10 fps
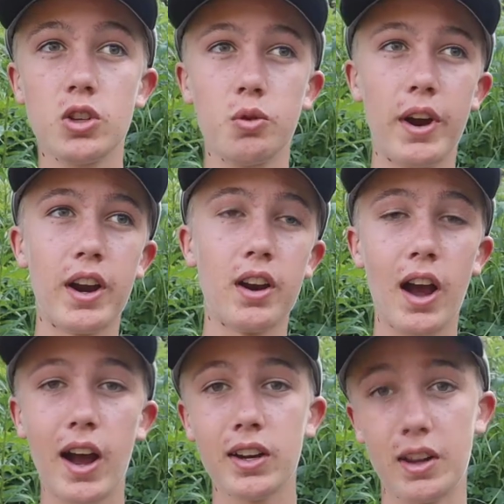to where,
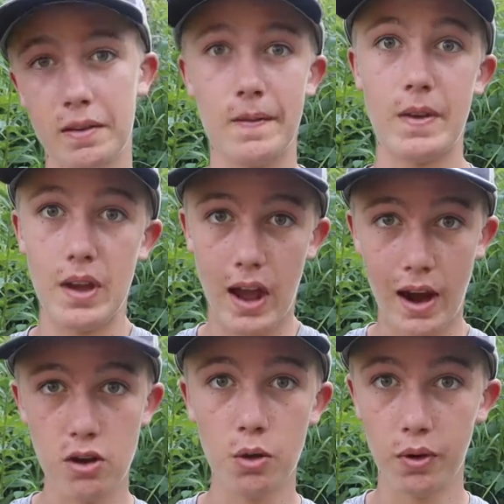I
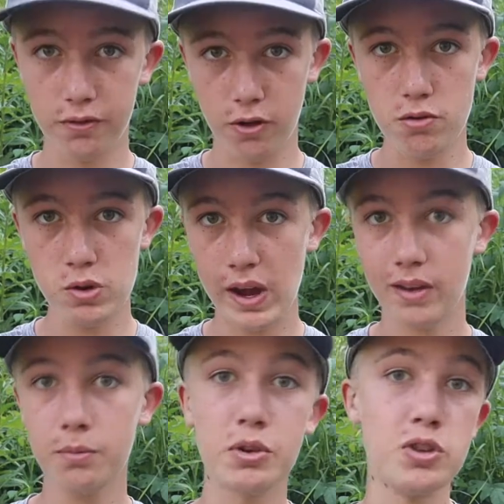don't know what phone you
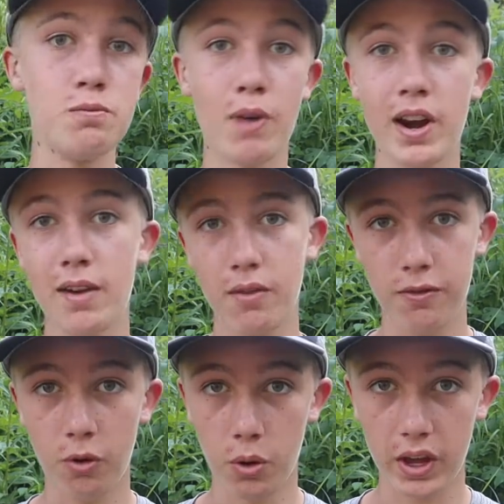have, but you might have a
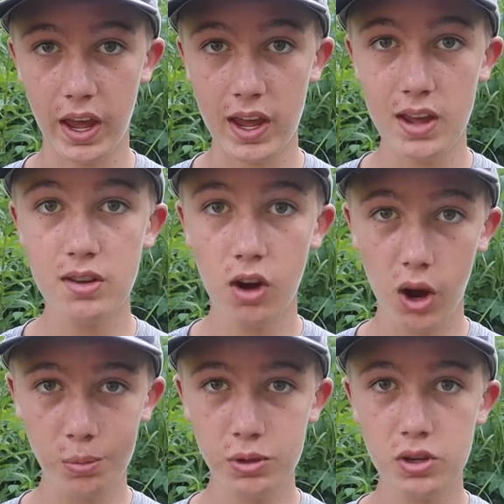4K
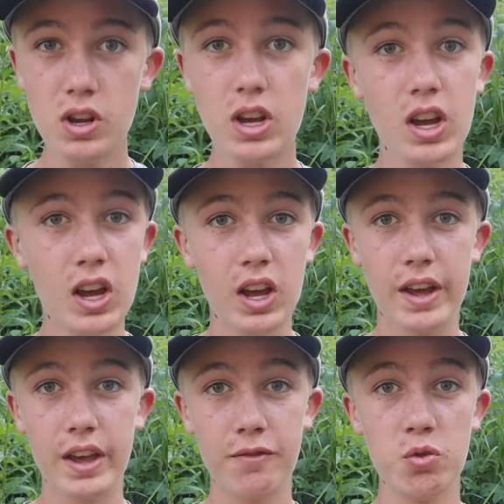option.
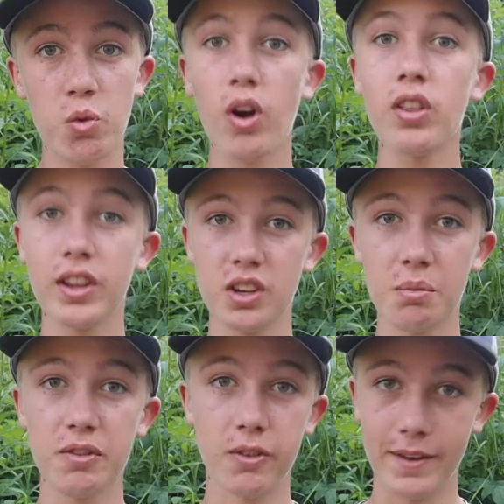If you want like
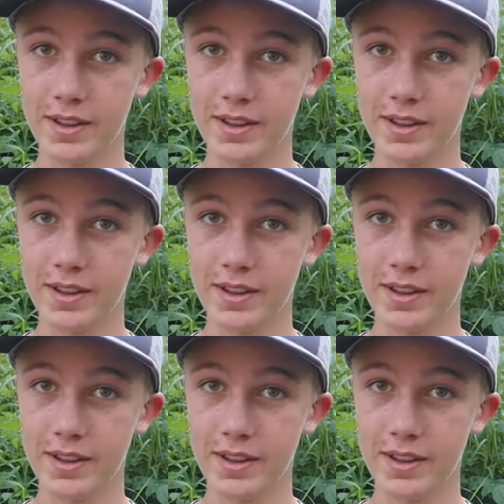something for